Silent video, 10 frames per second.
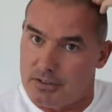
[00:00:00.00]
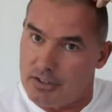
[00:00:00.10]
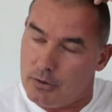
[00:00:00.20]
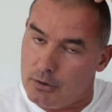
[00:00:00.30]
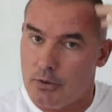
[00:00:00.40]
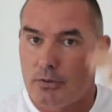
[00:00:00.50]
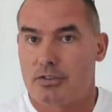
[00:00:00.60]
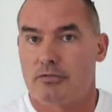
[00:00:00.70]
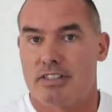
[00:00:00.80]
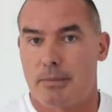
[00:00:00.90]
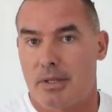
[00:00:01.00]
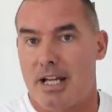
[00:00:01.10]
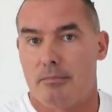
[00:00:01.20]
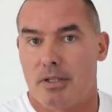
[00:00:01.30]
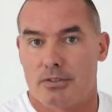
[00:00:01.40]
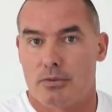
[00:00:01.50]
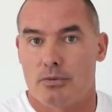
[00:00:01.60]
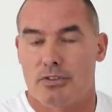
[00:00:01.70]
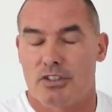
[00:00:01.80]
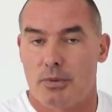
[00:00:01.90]
So you use the reciprocating
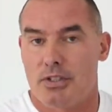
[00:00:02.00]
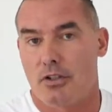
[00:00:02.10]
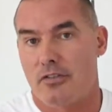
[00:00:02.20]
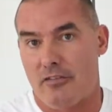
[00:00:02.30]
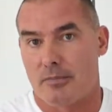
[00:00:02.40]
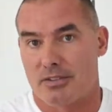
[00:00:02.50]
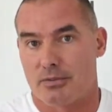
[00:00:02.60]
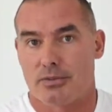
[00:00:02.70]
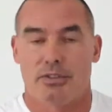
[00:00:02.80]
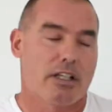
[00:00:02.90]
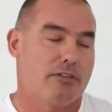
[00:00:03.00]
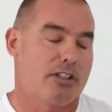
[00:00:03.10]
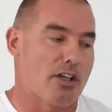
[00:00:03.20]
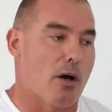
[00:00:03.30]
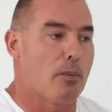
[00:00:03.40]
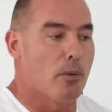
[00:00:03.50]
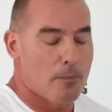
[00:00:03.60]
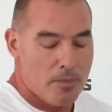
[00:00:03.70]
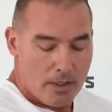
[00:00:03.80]
muscles to switch off other muscles. I'll give you an example.